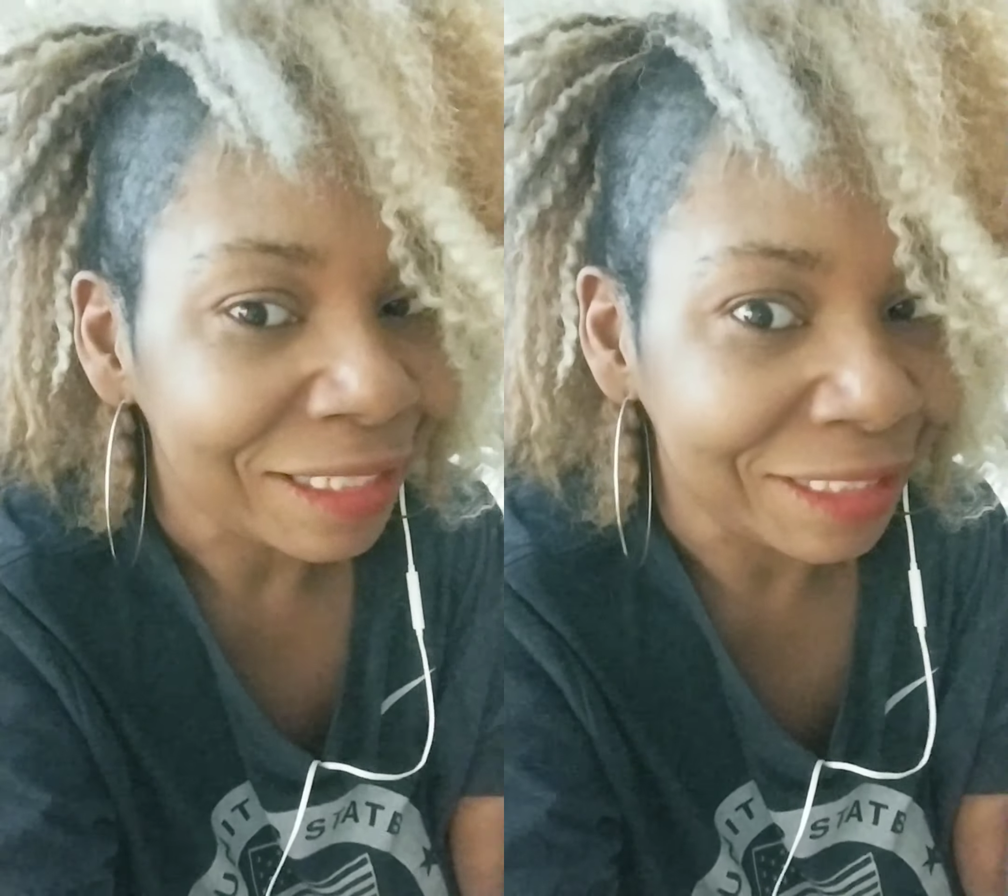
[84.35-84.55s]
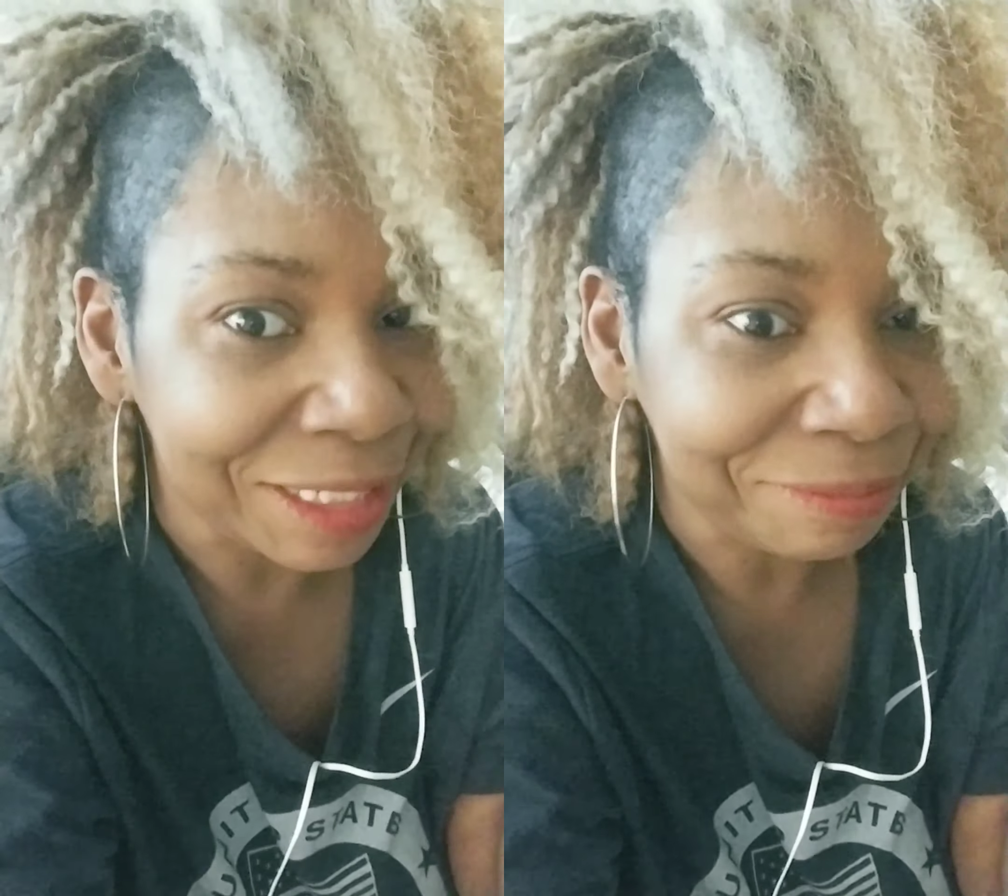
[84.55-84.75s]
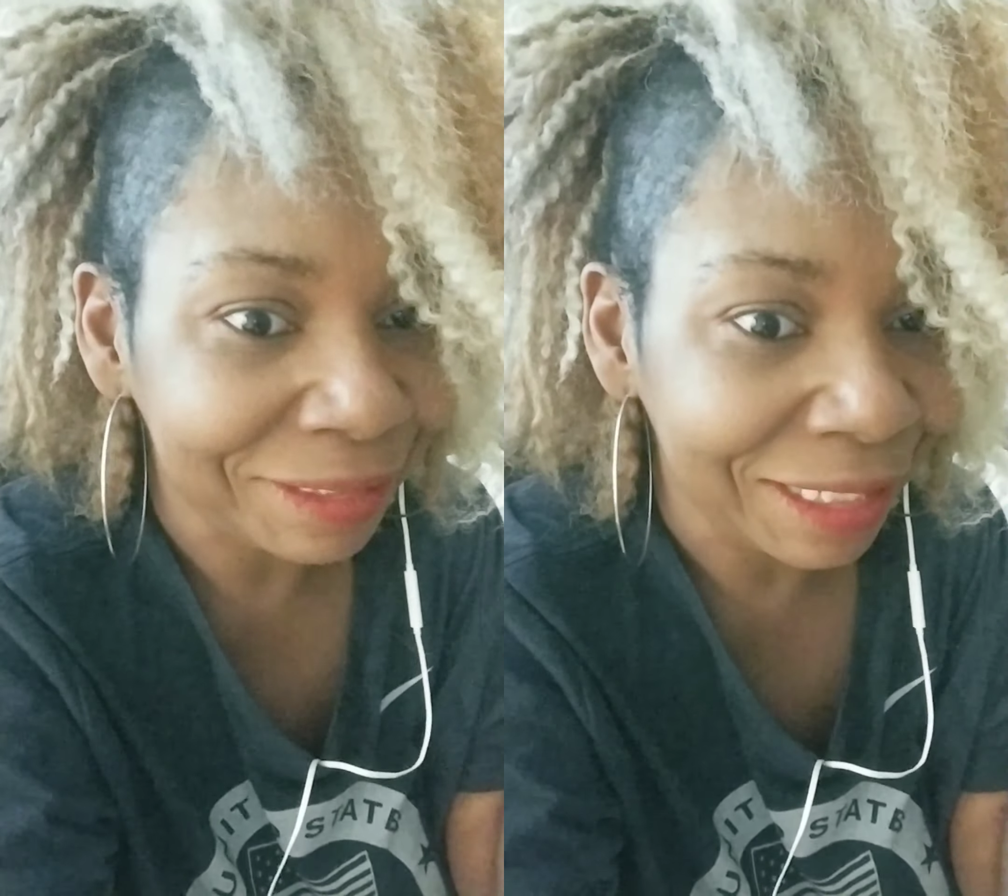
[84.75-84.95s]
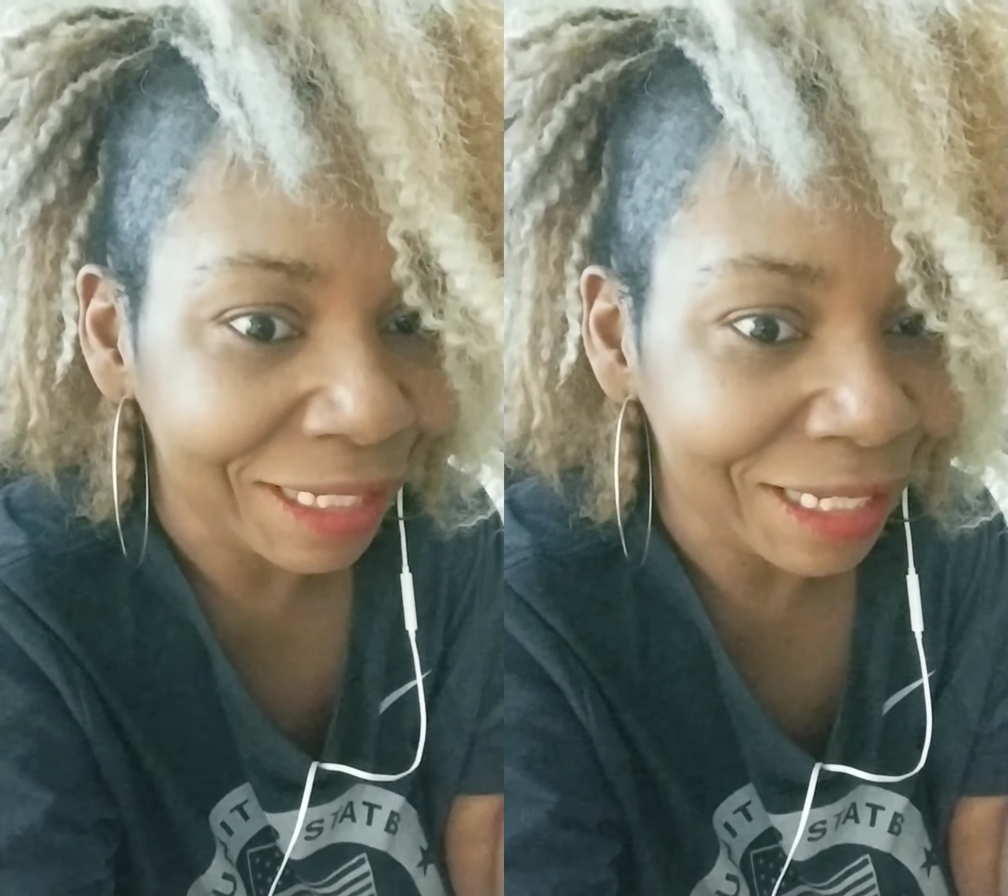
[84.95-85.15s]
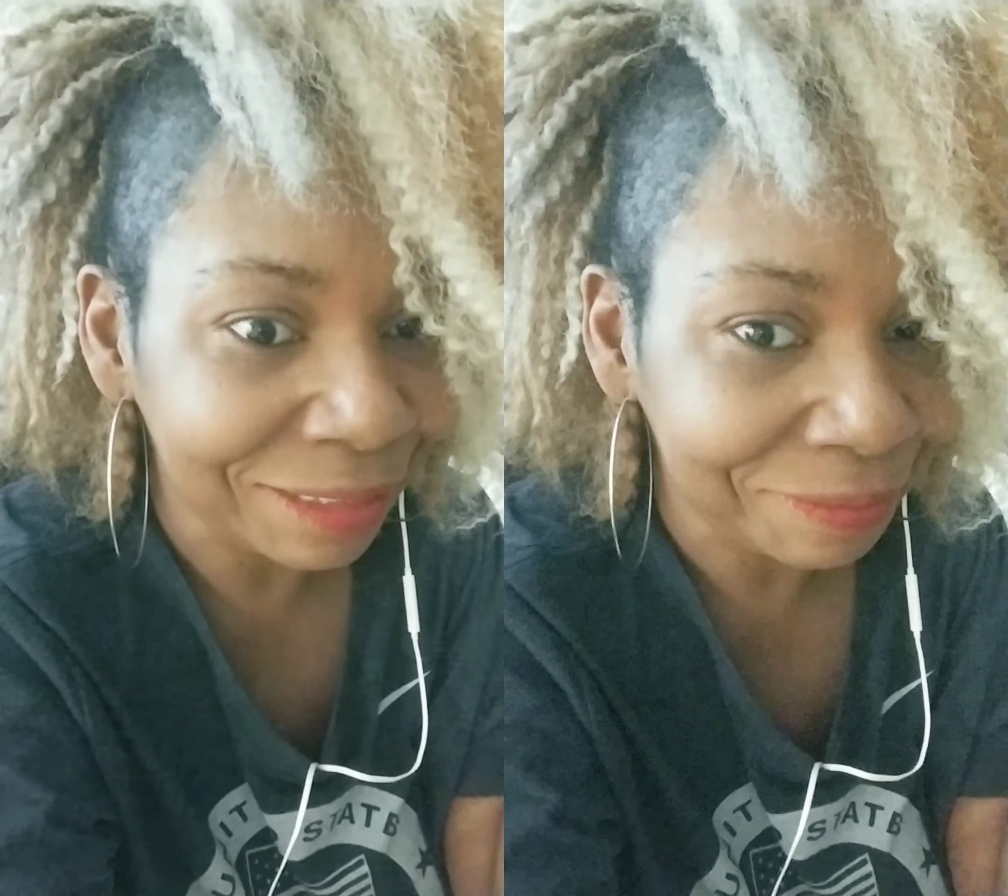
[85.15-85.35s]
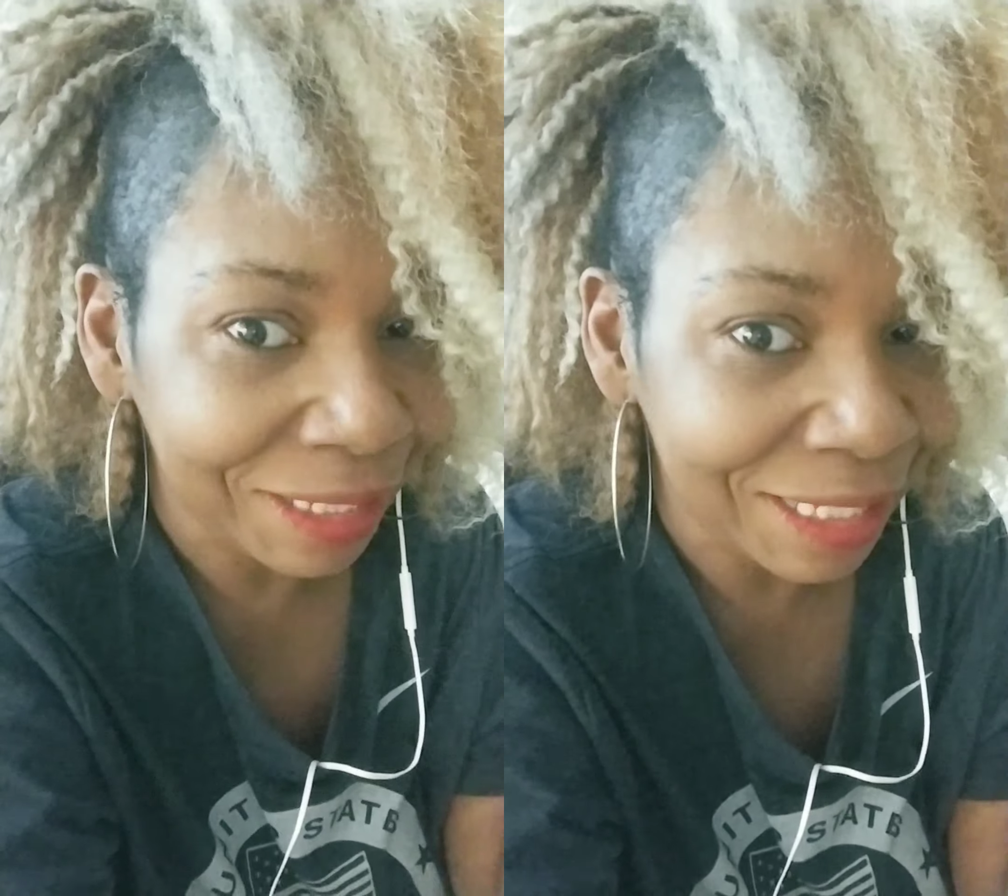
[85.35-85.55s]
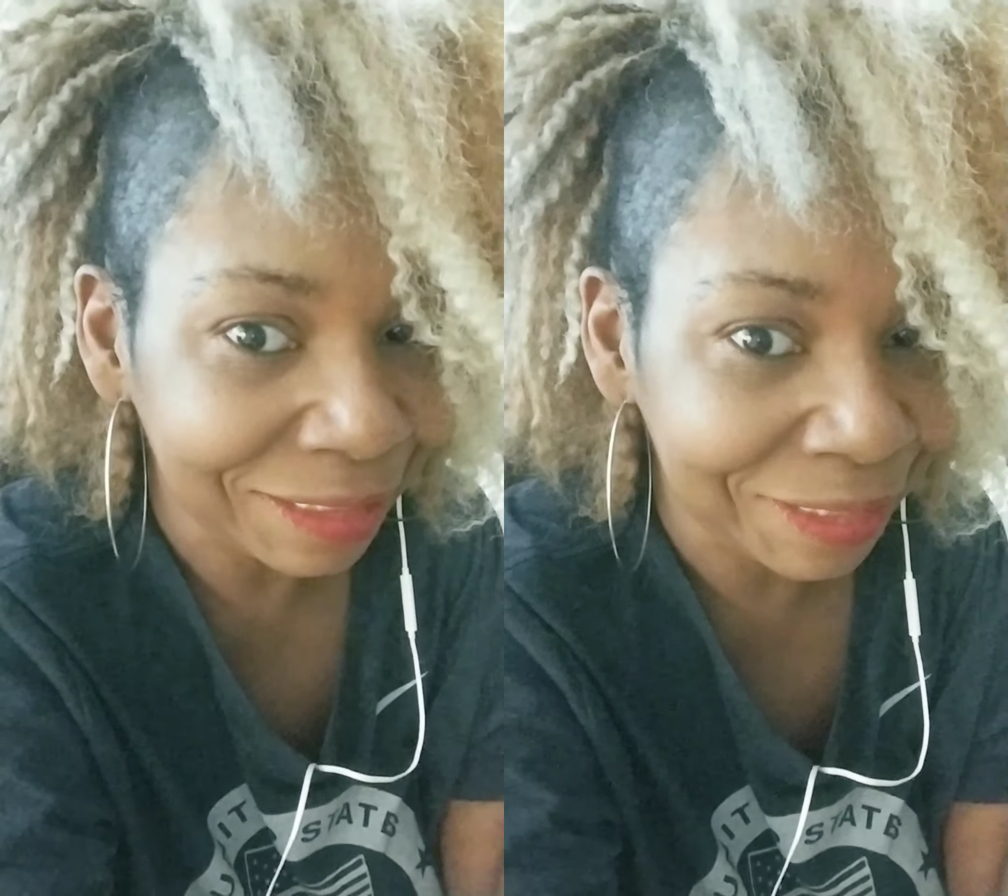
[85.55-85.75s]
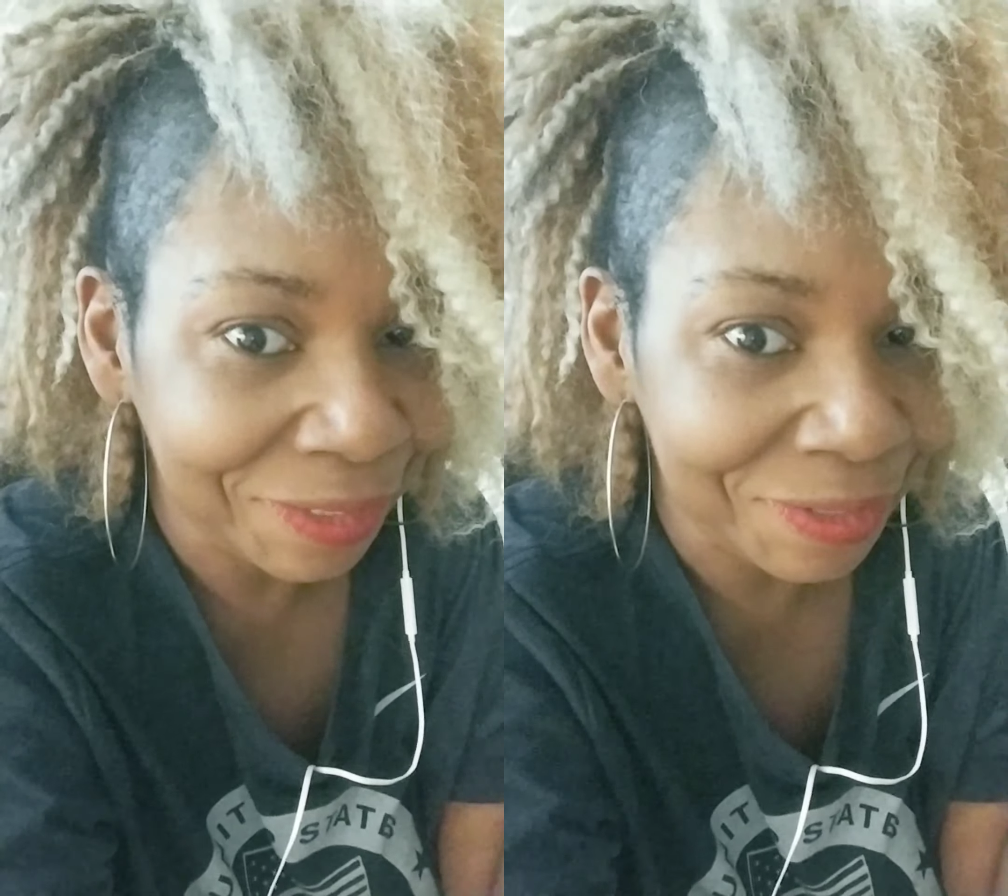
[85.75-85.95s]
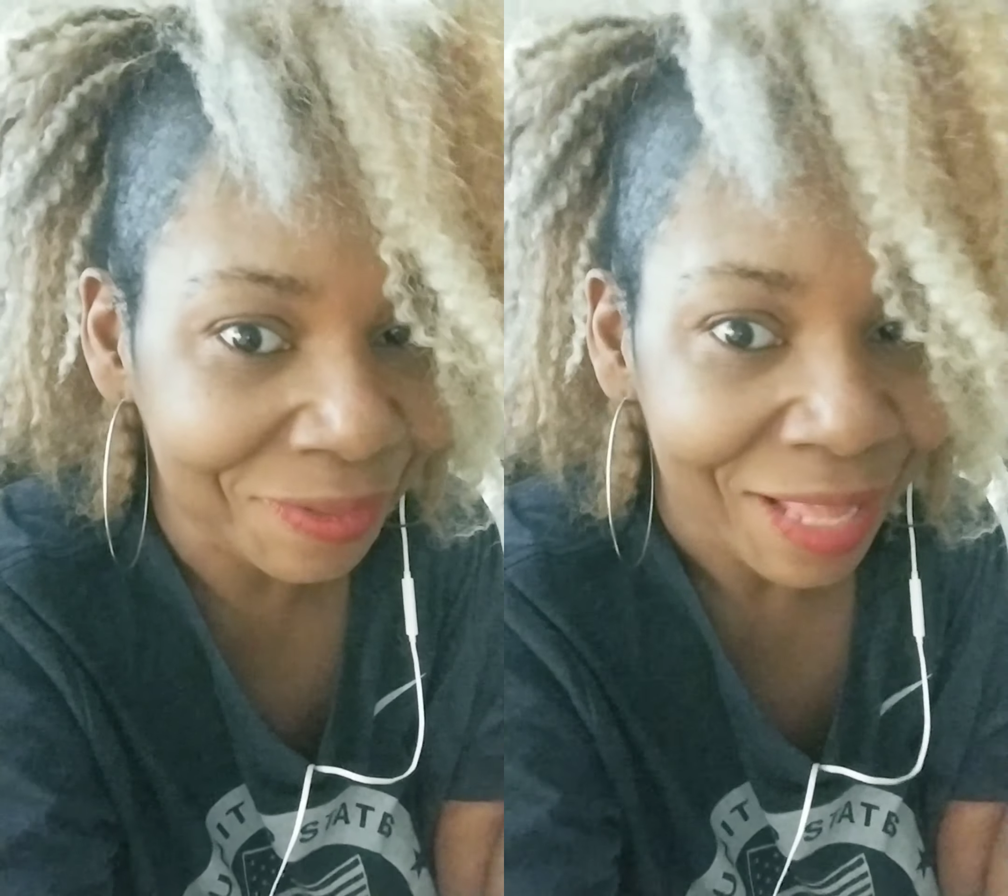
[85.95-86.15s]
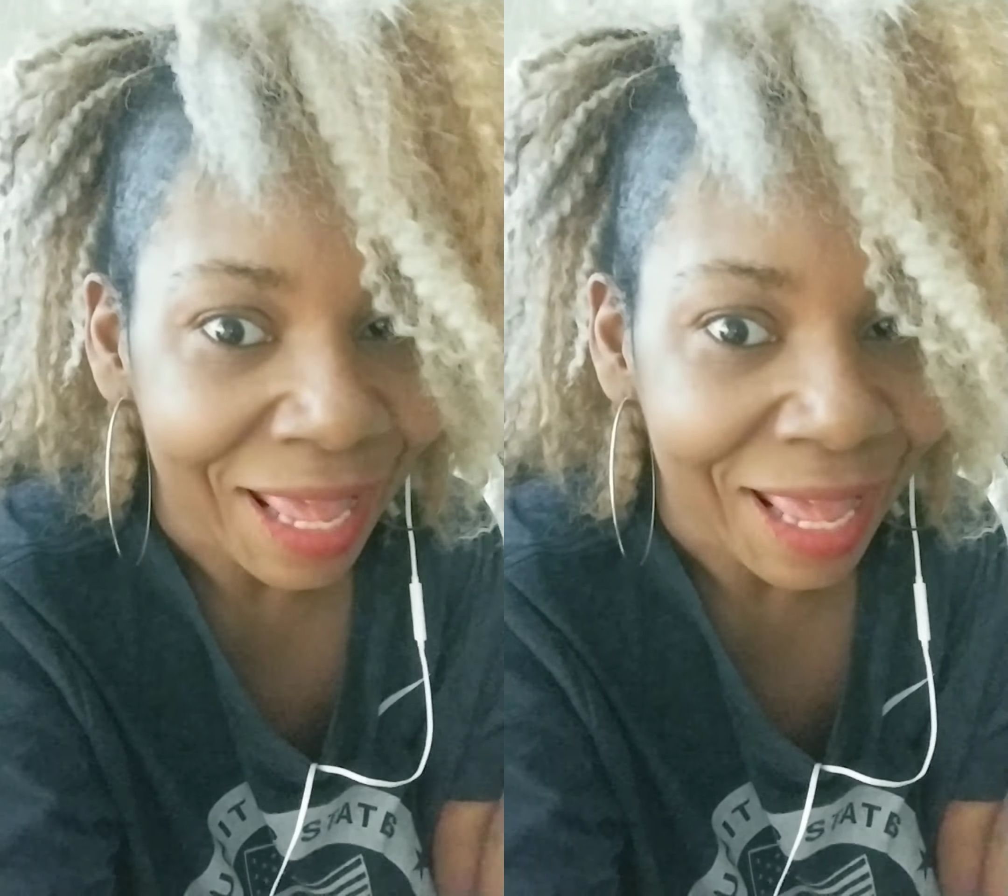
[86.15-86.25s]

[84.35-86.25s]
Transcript: Nipsey Hussle.